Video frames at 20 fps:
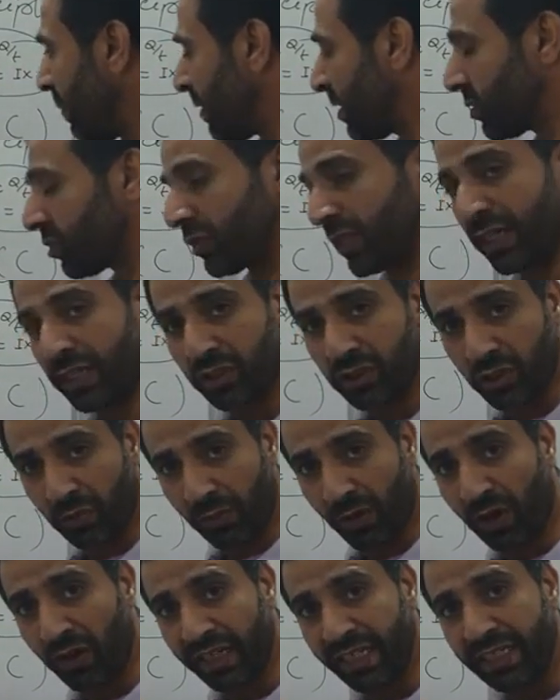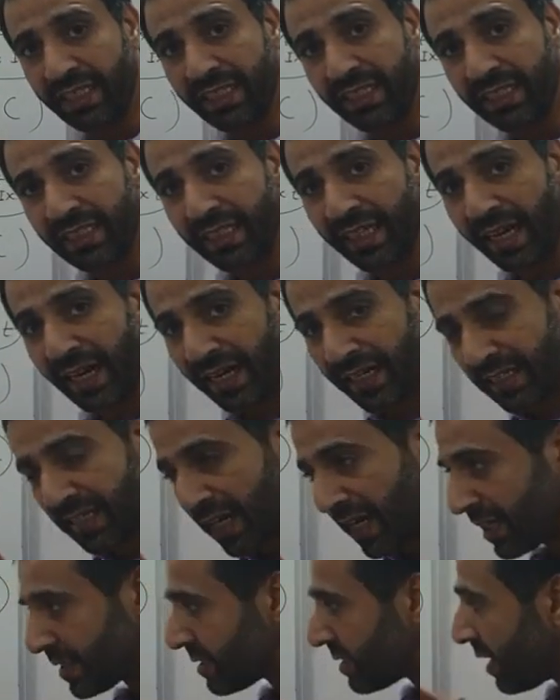into 10 raised to the power 18
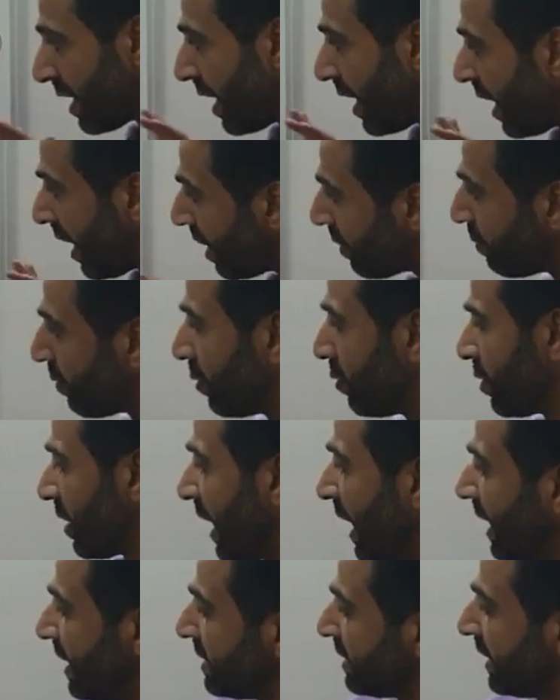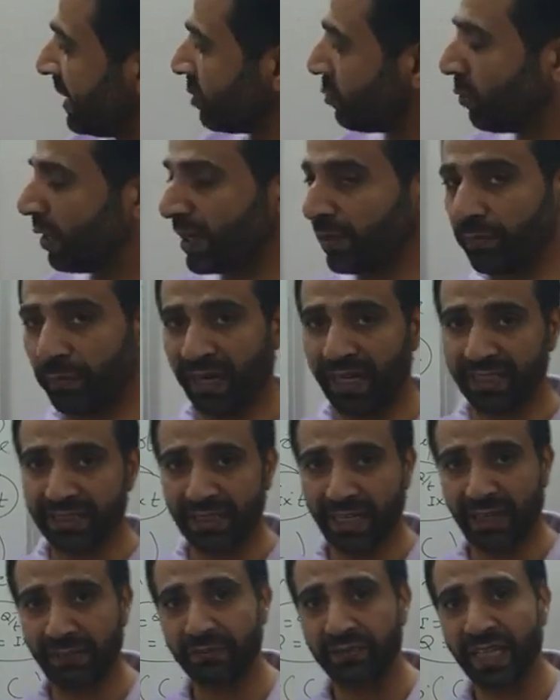electrons or protons at one place,
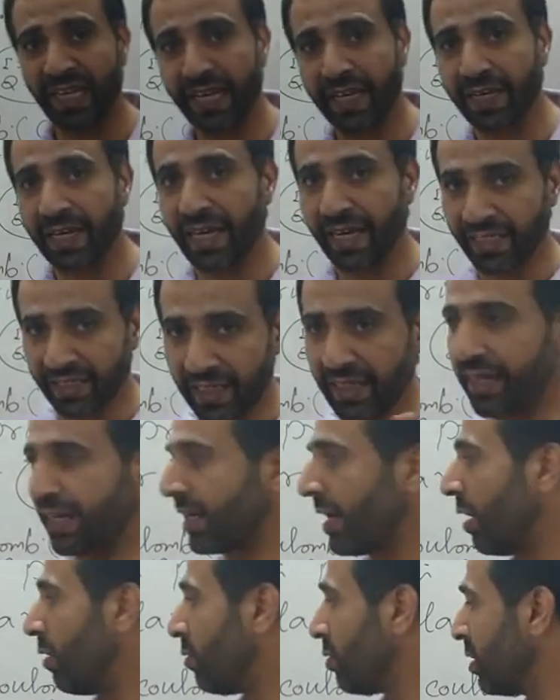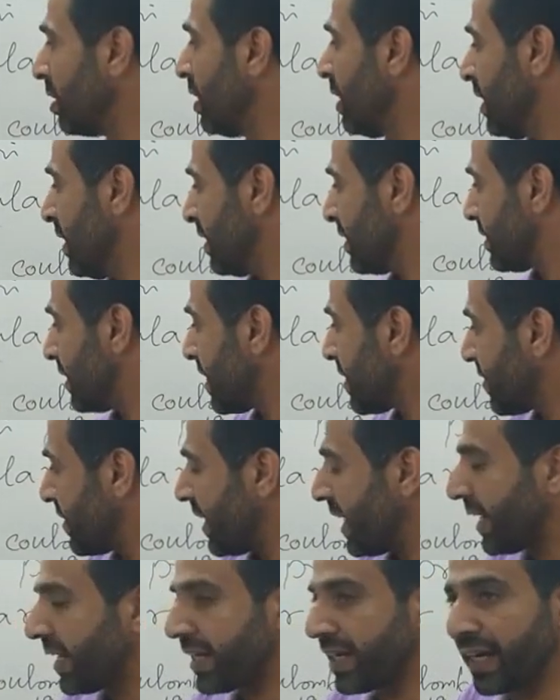if they gather around, then
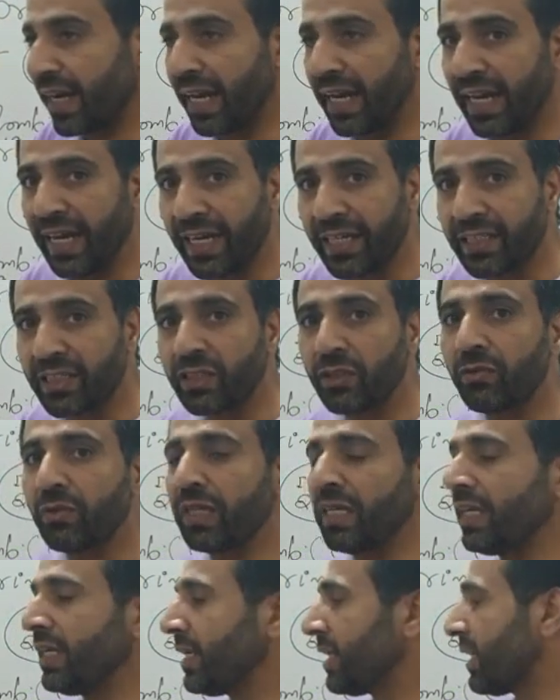they collectively